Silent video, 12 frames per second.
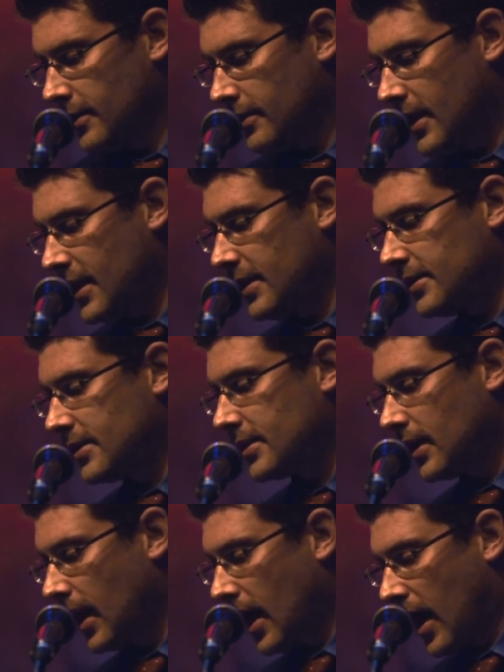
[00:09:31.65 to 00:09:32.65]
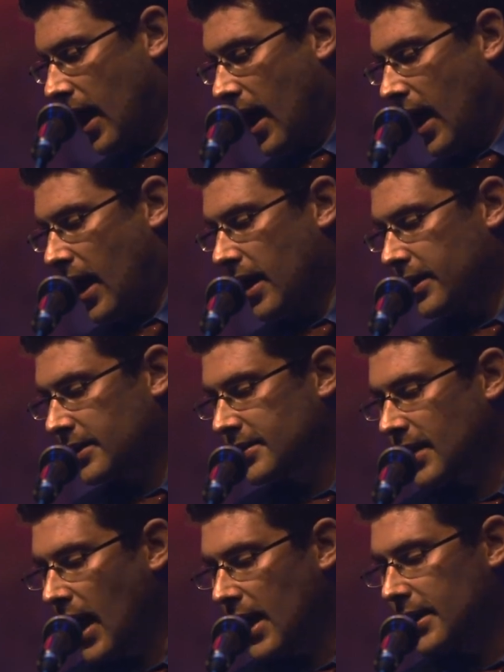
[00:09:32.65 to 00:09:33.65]
These are the
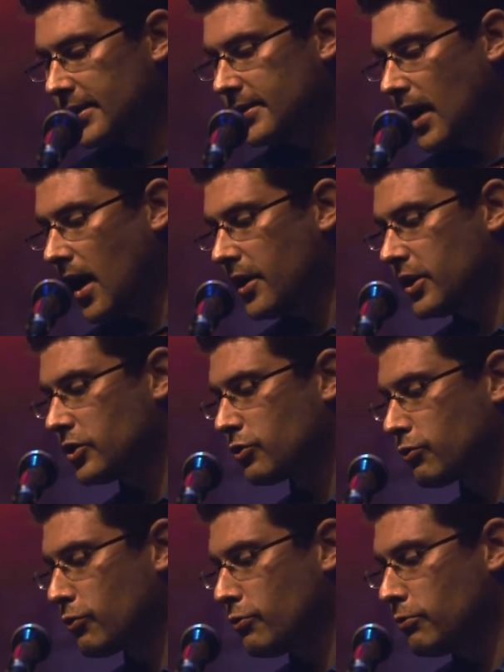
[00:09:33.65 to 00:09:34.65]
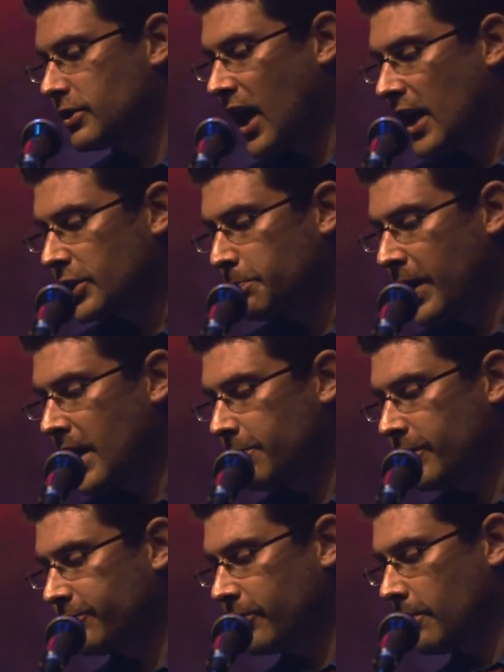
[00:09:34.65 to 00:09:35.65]
signs, are the true touch
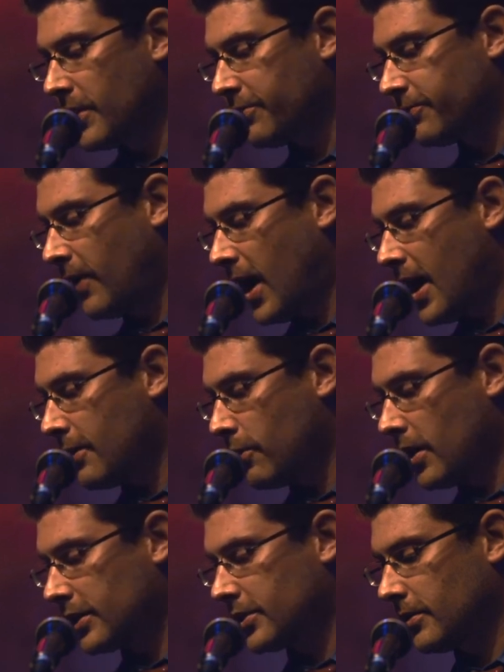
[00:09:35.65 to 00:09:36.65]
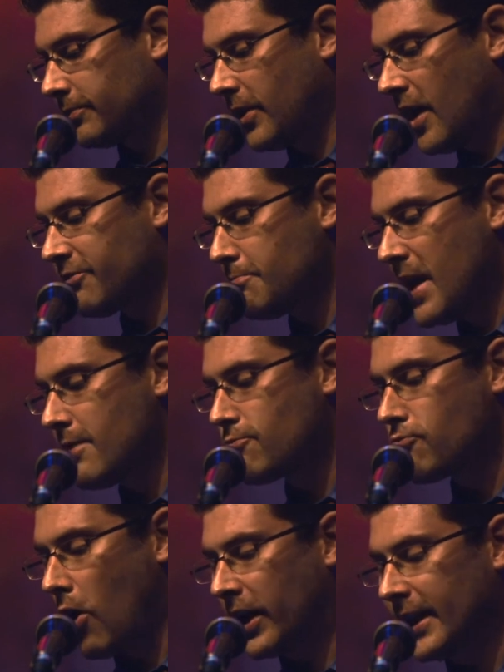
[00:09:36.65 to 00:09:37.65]
paper from the fireworks of love may
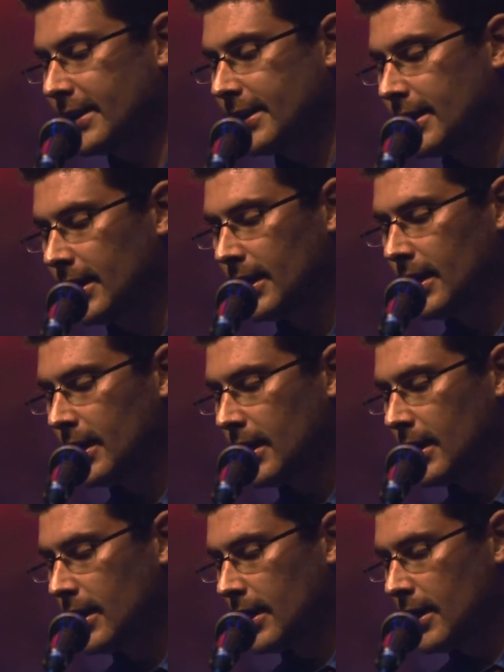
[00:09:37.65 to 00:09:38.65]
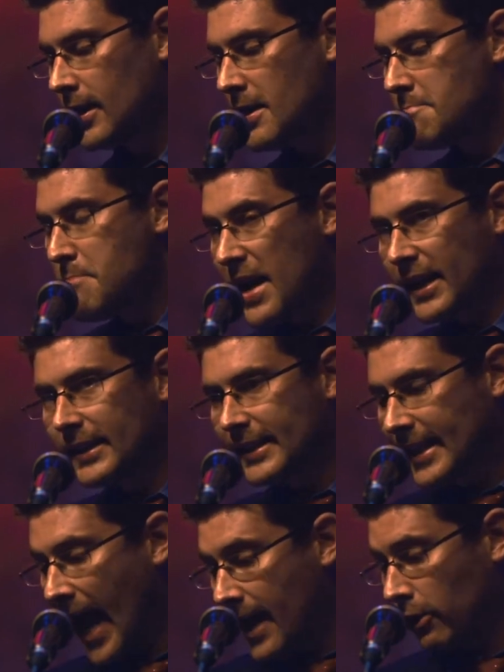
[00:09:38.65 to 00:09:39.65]
rocket.
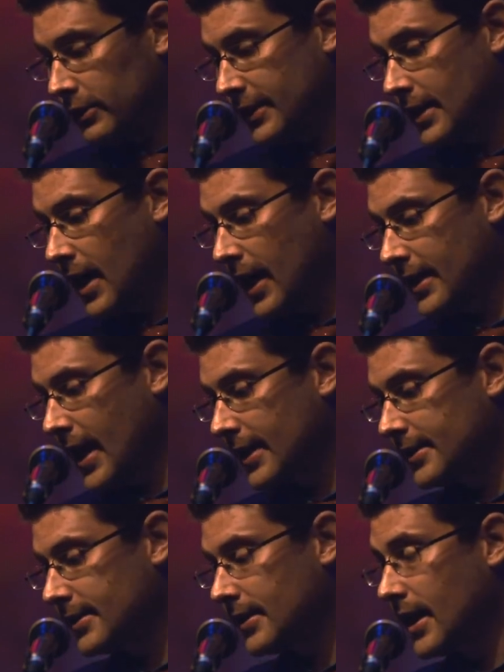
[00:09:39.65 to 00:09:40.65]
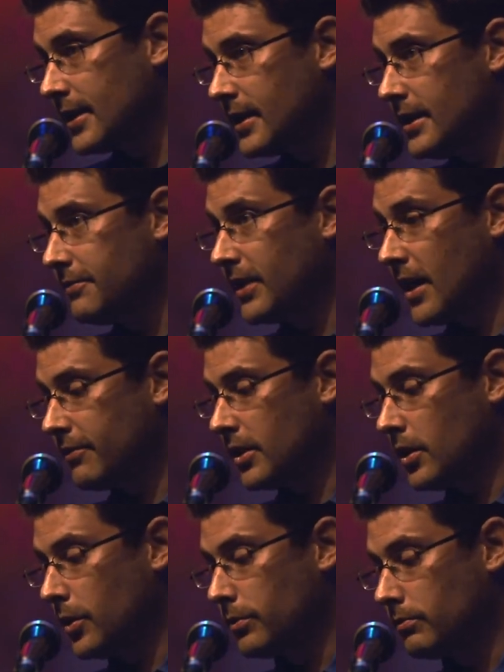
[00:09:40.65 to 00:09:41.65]
Megan cannot deny that and leave Kevin
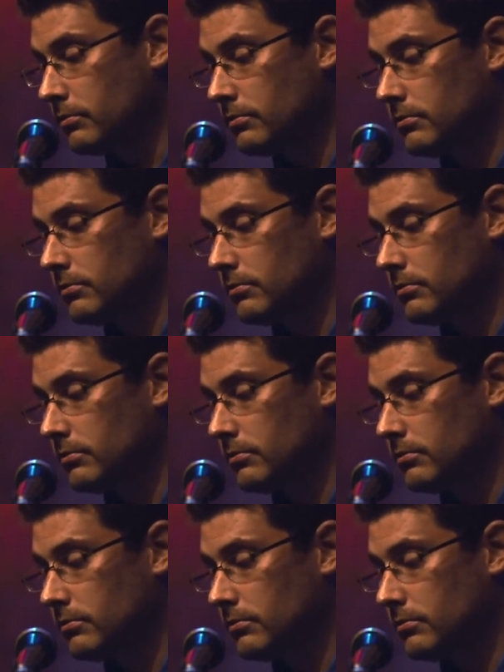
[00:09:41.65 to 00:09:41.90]
alone.